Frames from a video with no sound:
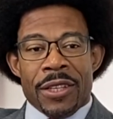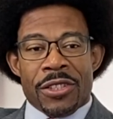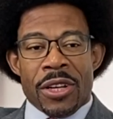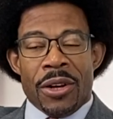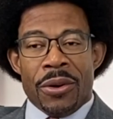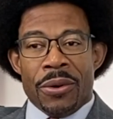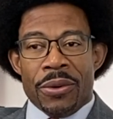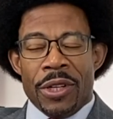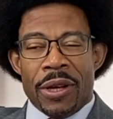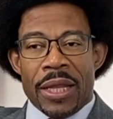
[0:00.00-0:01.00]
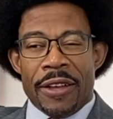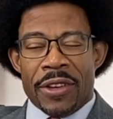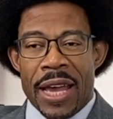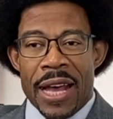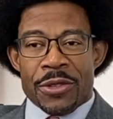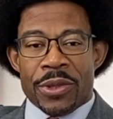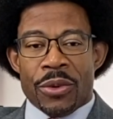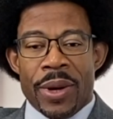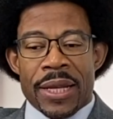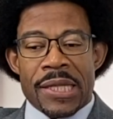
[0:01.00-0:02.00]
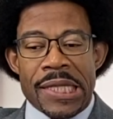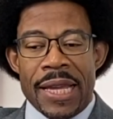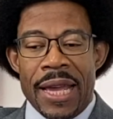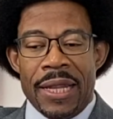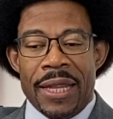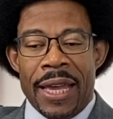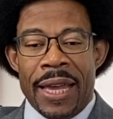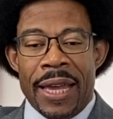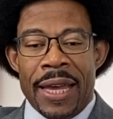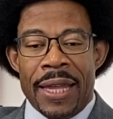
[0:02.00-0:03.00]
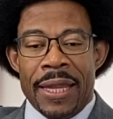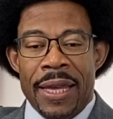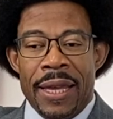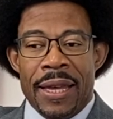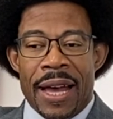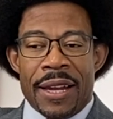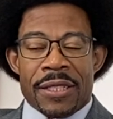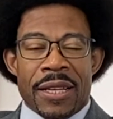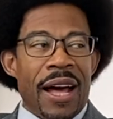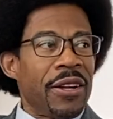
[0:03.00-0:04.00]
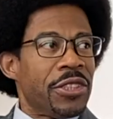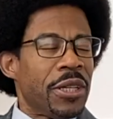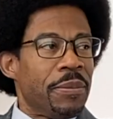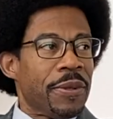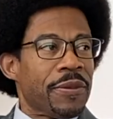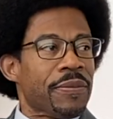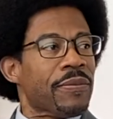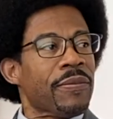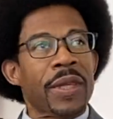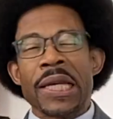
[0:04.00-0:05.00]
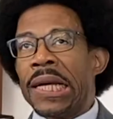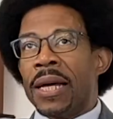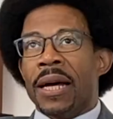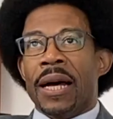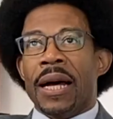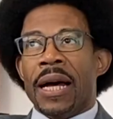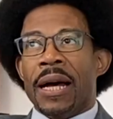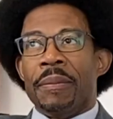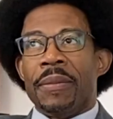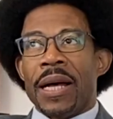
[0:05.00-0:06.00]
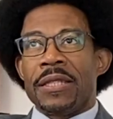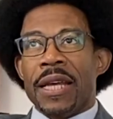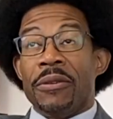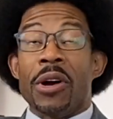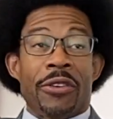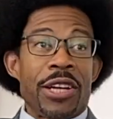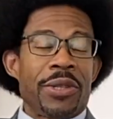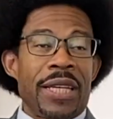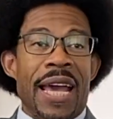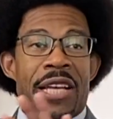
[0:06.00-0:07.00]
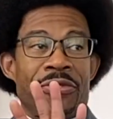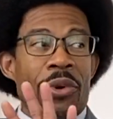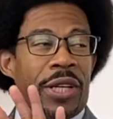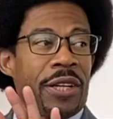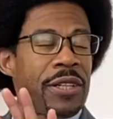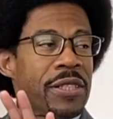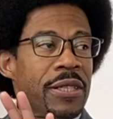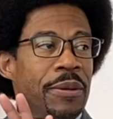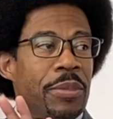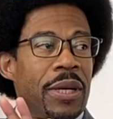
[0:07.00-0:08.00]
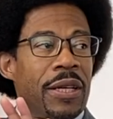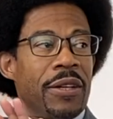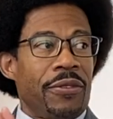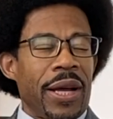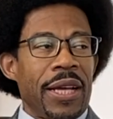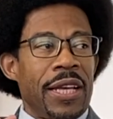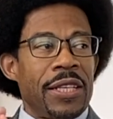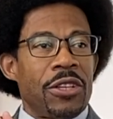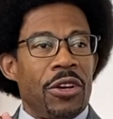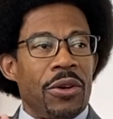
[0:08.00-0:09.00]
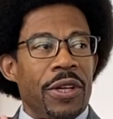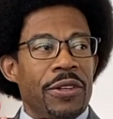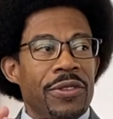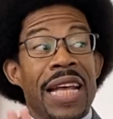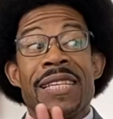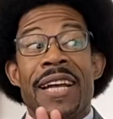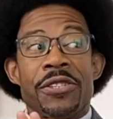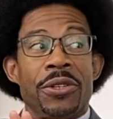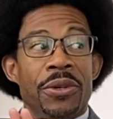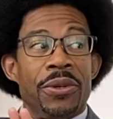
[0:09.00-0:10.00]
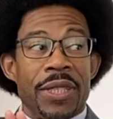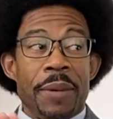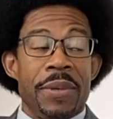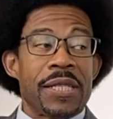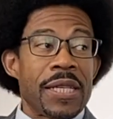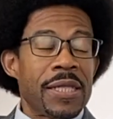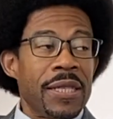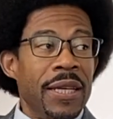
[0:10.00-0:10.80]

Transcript: so, you know, I left Cass, went to Wayne State, and I had a so scholarship. So you stayed Cass for two years. Um, I stayed. Well, I graduated Cass four years. Four but, years, okay. right? And so in what, in what, that's business? high school. Yeah, business.